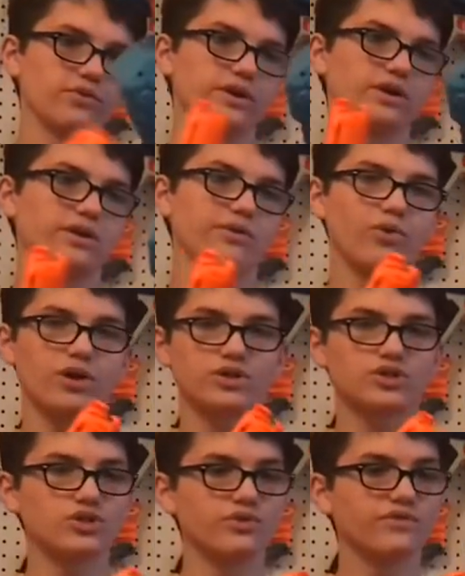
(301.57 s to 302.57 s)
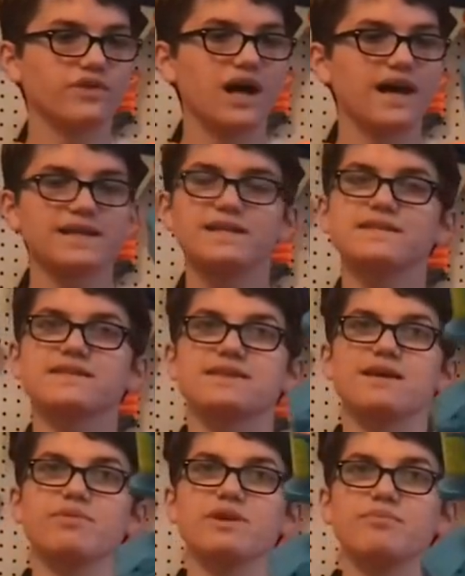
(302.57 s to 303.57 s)
really want to shoot flying
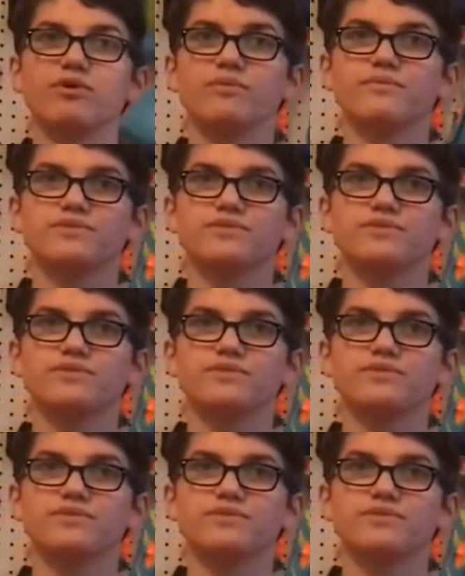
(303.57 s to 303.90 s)
discs at people.